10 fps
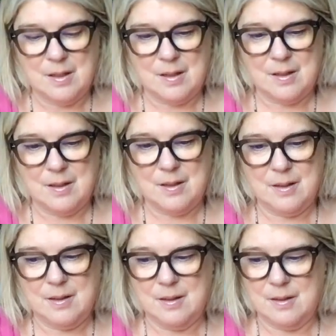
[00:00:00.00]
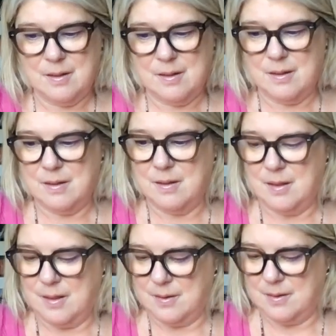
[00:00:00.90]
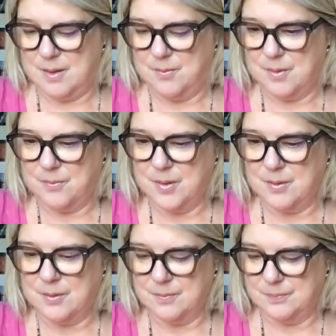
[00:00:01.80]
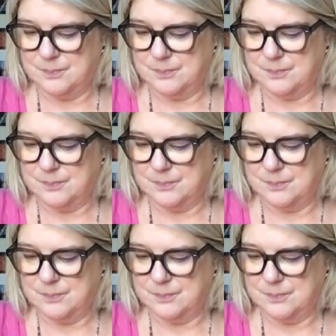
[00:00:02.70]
Let's see, what have we got?